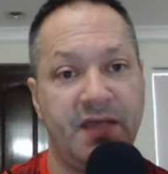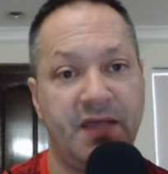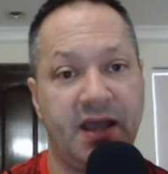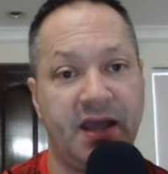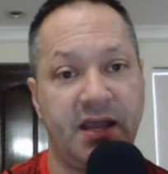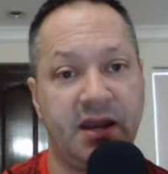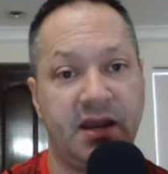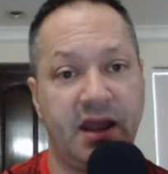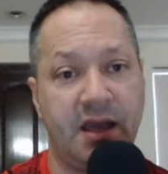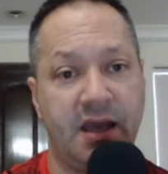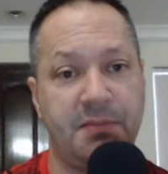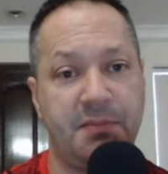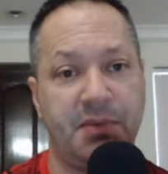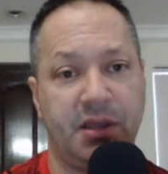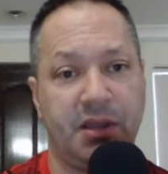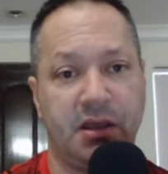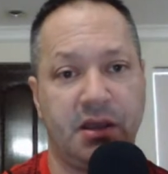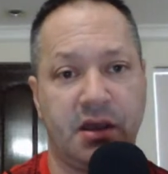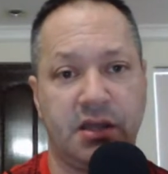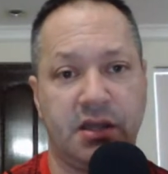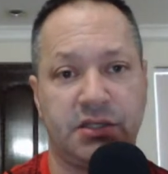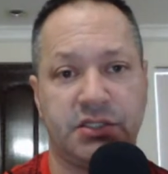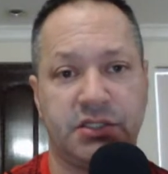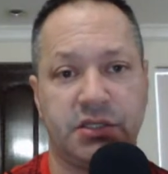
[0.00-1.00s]
that could happen,
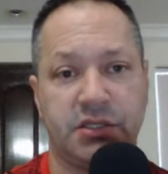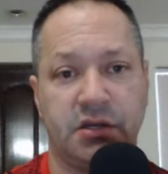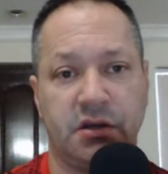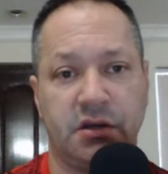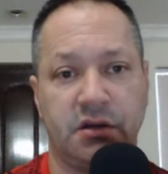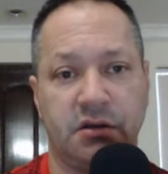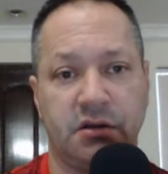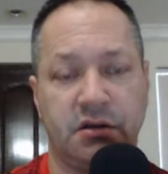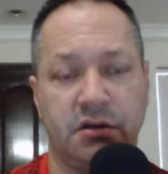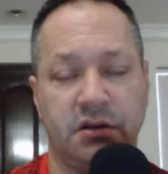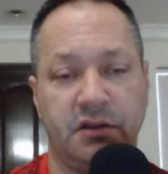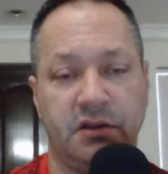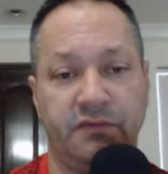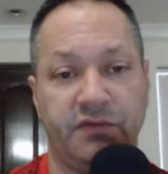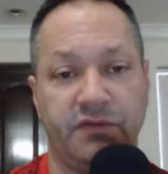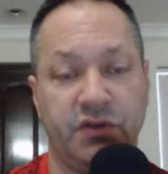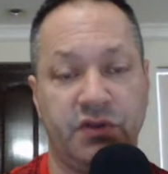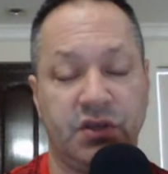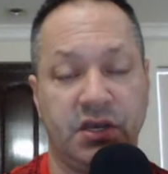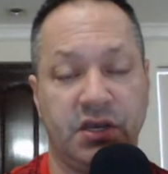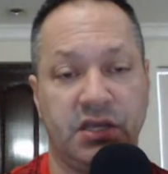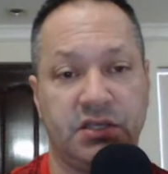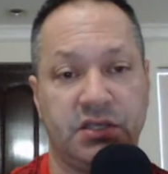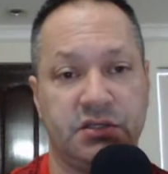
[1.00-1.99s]
guys. If
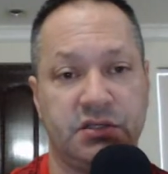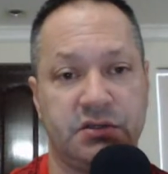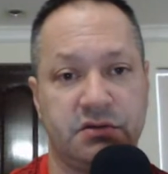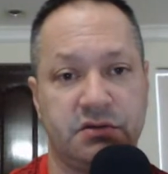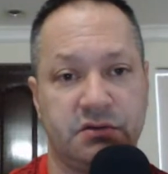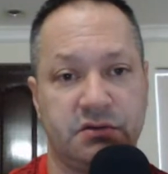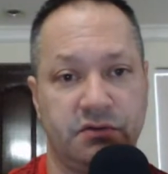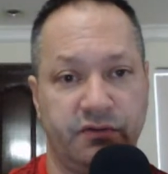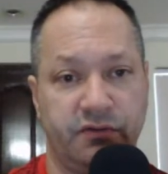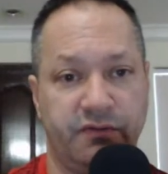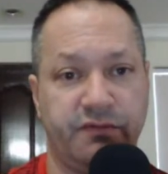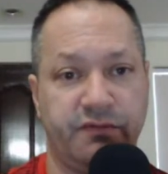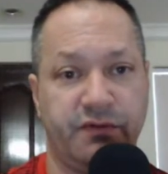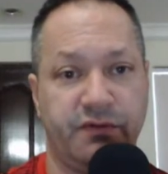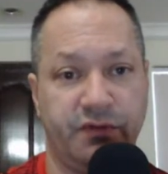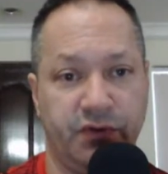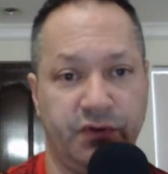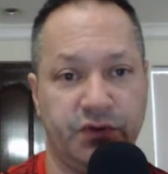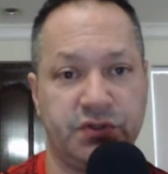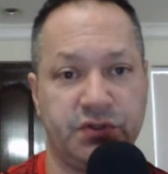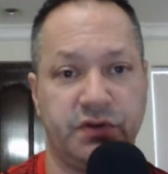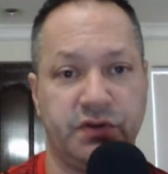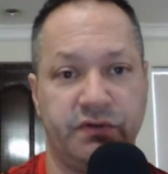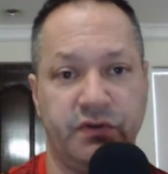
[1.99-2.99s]
you guys, for
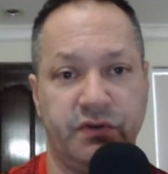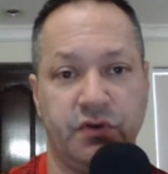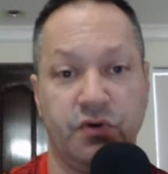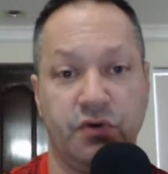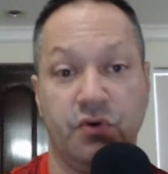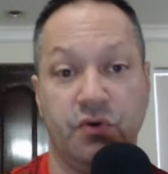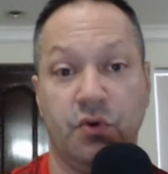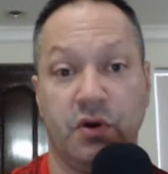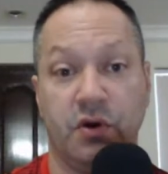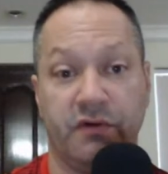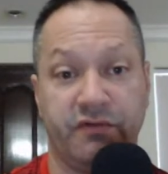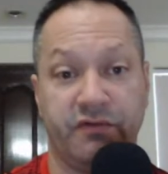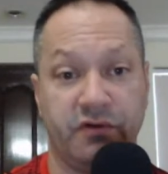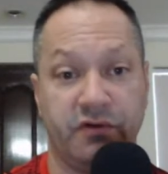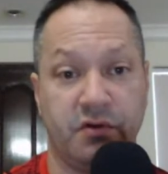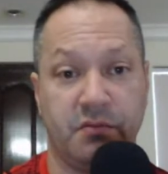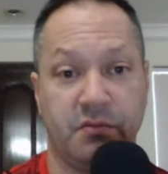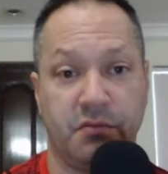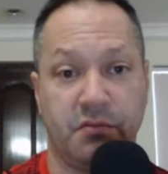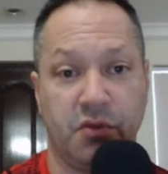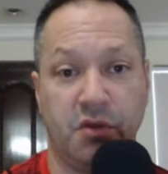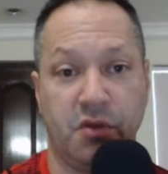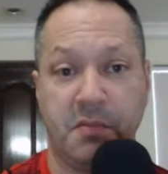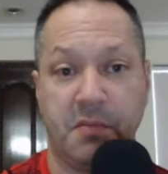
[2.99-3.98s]
those of you who are from